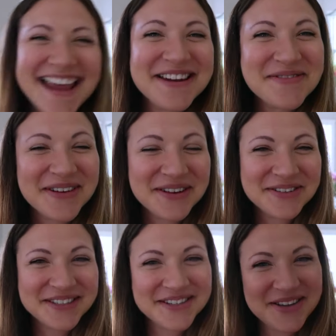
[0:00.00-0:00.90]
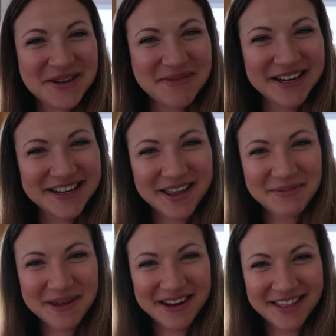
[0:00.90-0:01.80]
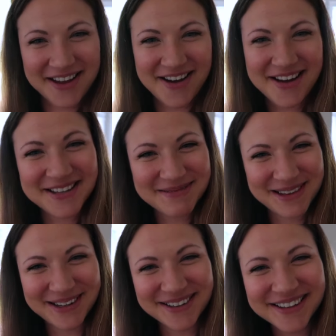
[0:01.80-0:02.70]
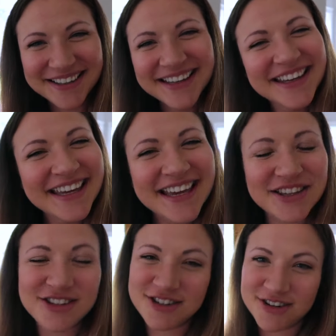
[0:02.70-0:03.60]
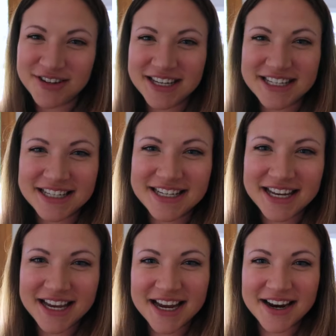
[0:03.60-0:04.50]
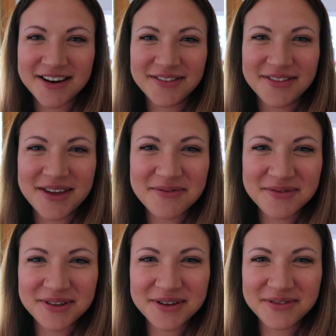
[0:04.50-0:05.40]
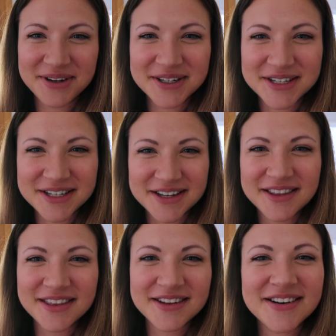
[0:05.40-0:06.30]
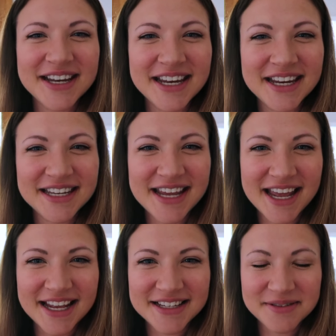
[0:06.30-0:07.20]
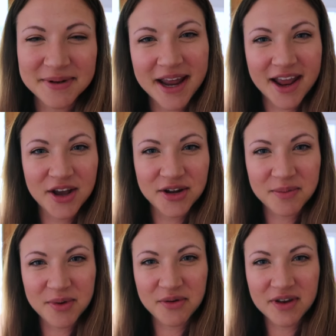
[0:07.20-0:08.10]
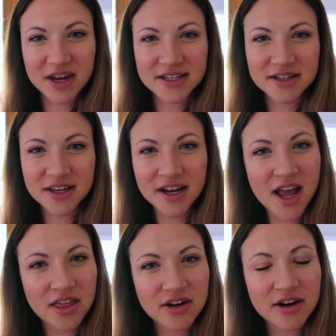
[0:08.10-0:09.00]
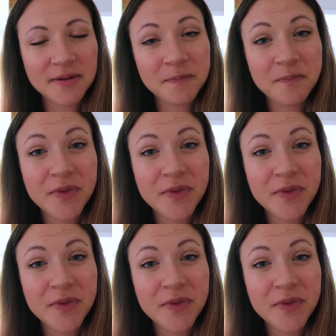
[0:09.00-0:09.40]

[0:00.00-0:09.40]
I know, but I was still on my deathbed in the hospital. It's true. He did take care of them for the first three days when I couldn't move and I still had a catheter in.